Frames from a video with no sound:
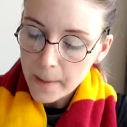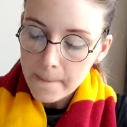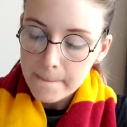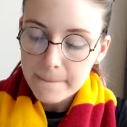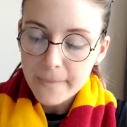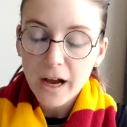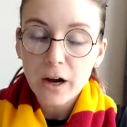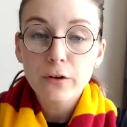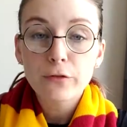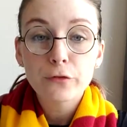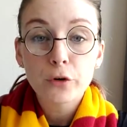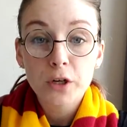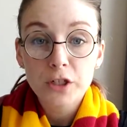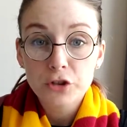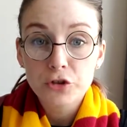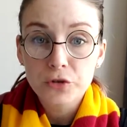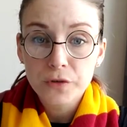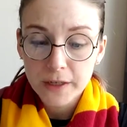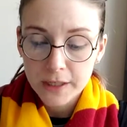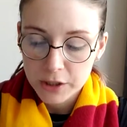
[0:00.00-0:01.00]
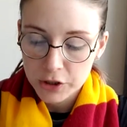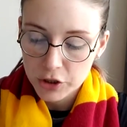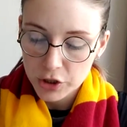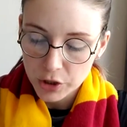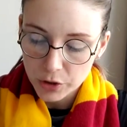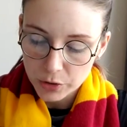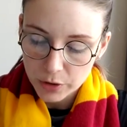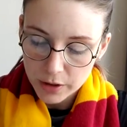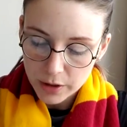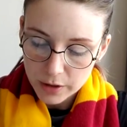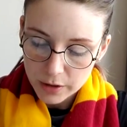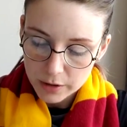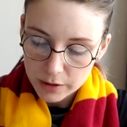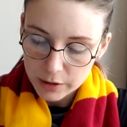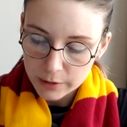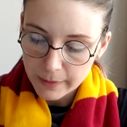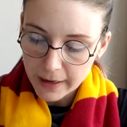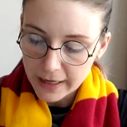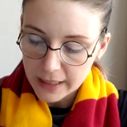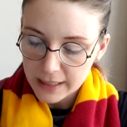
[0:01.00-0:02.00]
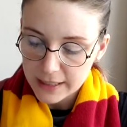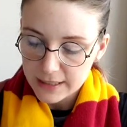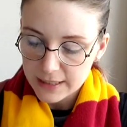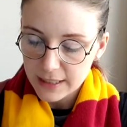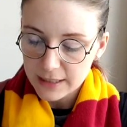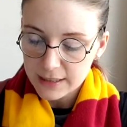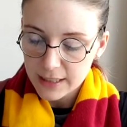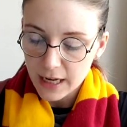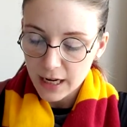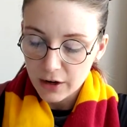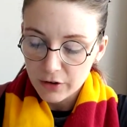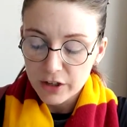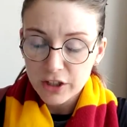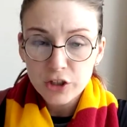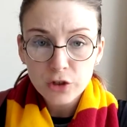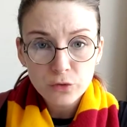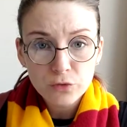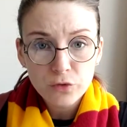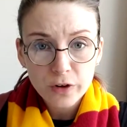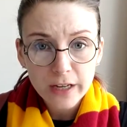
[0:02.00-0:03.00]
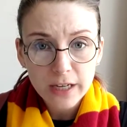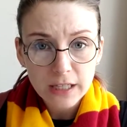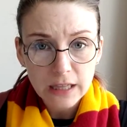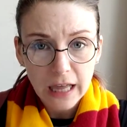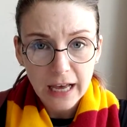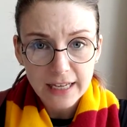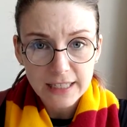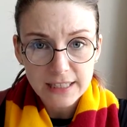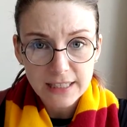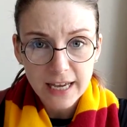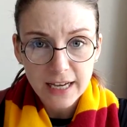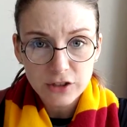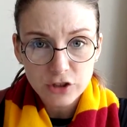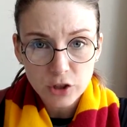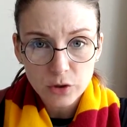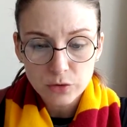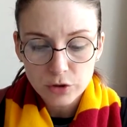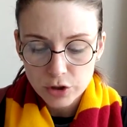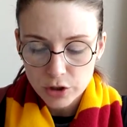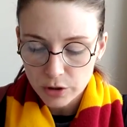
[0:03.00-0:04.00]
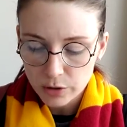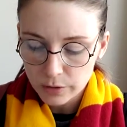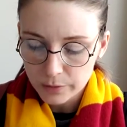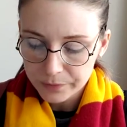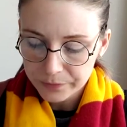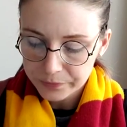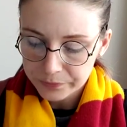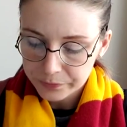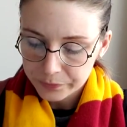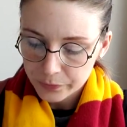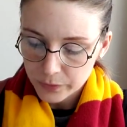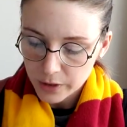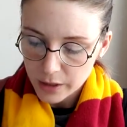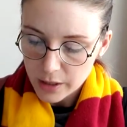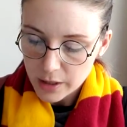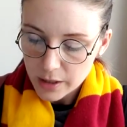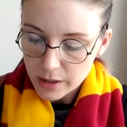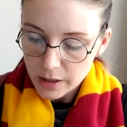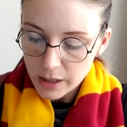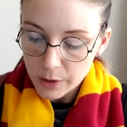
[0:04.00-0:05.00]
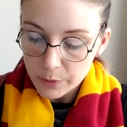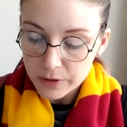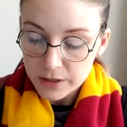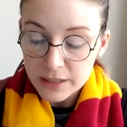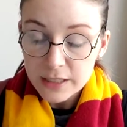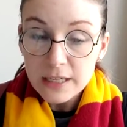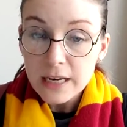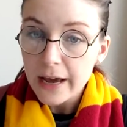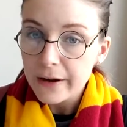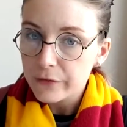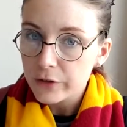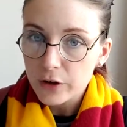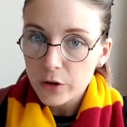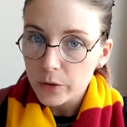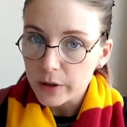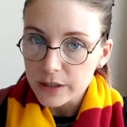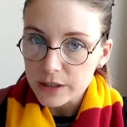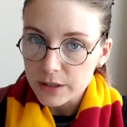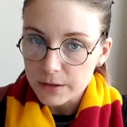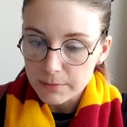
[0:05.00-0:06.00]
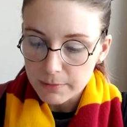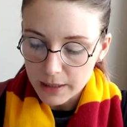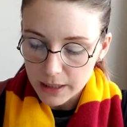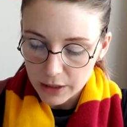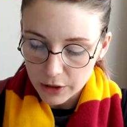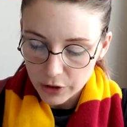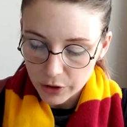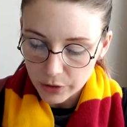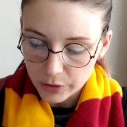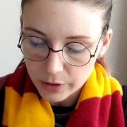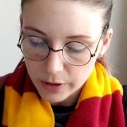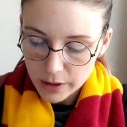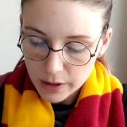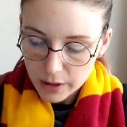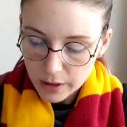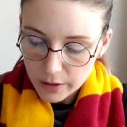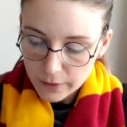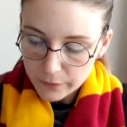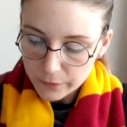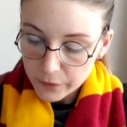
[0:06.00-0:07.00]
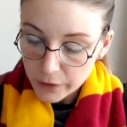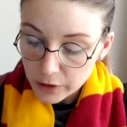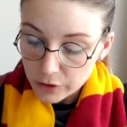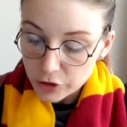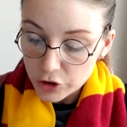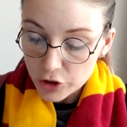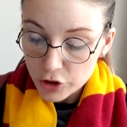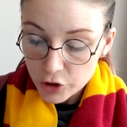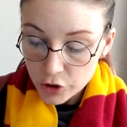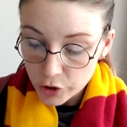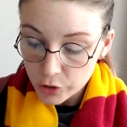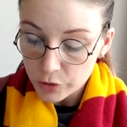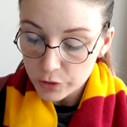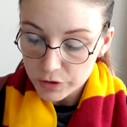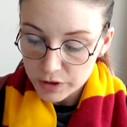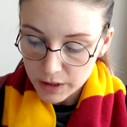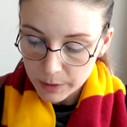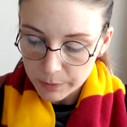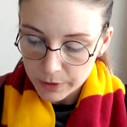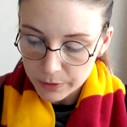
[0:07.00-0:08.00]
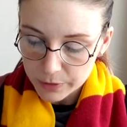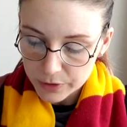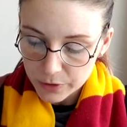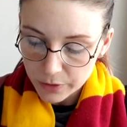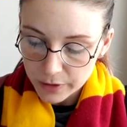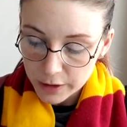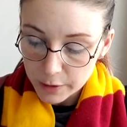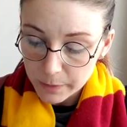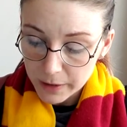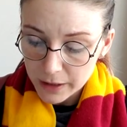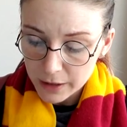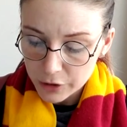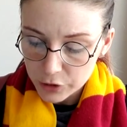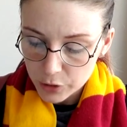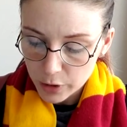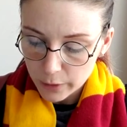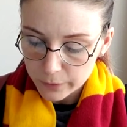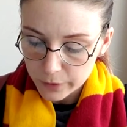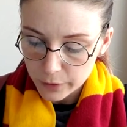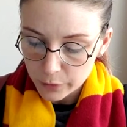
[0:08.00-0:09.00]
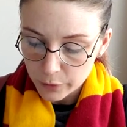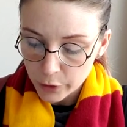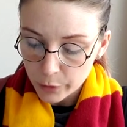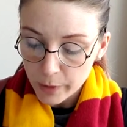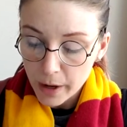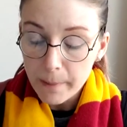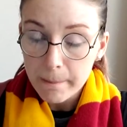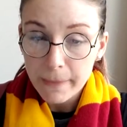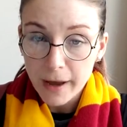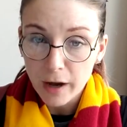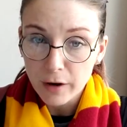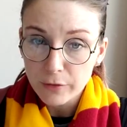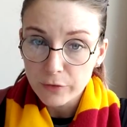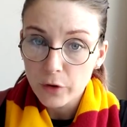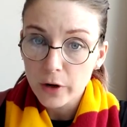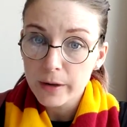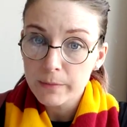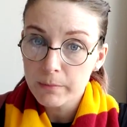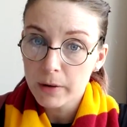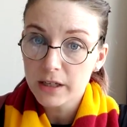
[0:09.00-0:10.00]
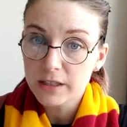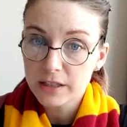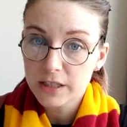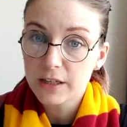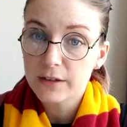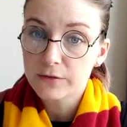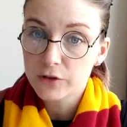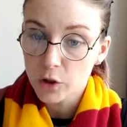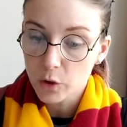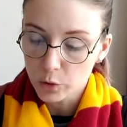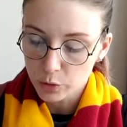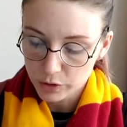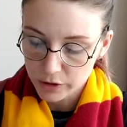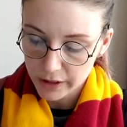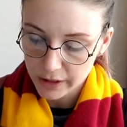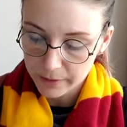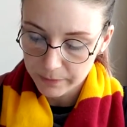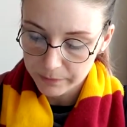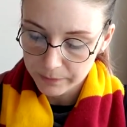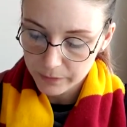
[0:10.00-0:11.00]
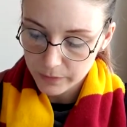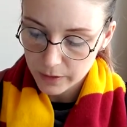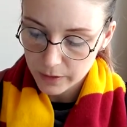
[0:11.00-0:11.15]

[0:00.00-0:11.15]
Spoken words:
"Malfoy tricked you," Hermione said to Harry. "You realize that, don't you? He was never going to meet you. Filch knew someone was going to be in the trophy room. Malfoy must have told him."